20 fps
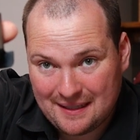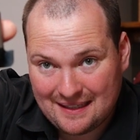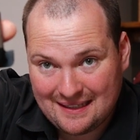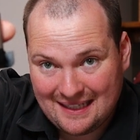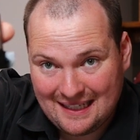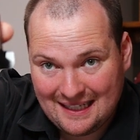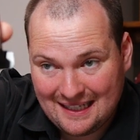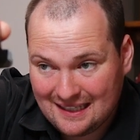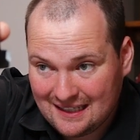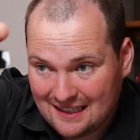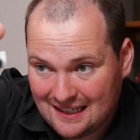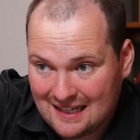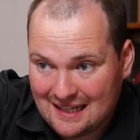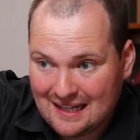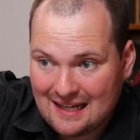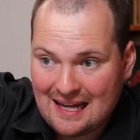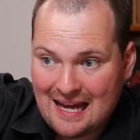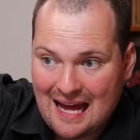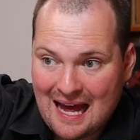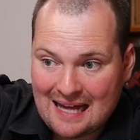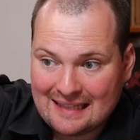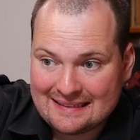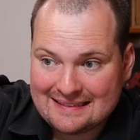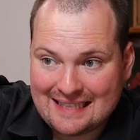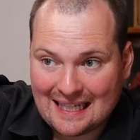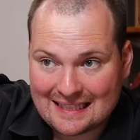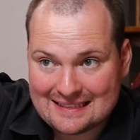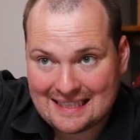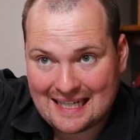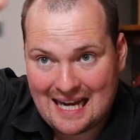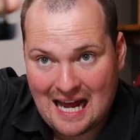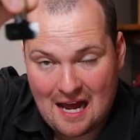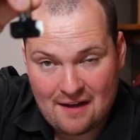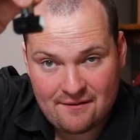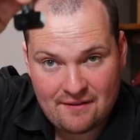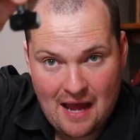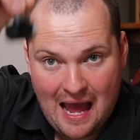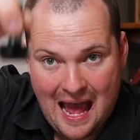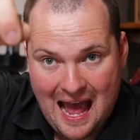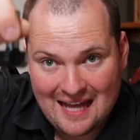bit in, doesn't
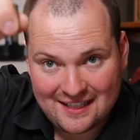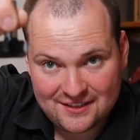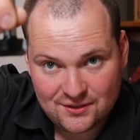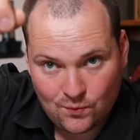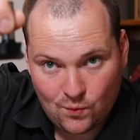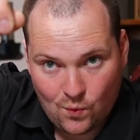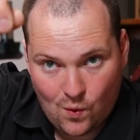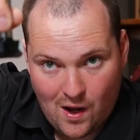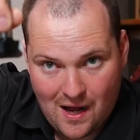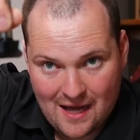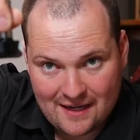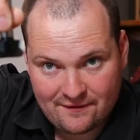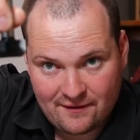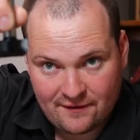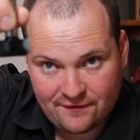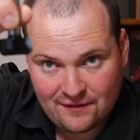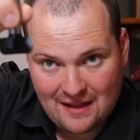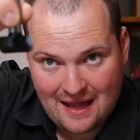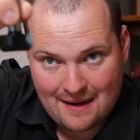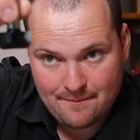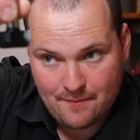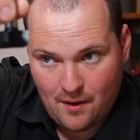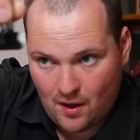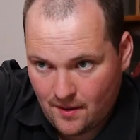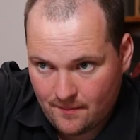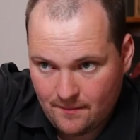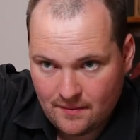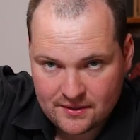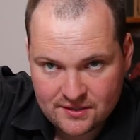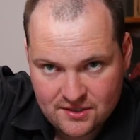have as wide of a flat bottom,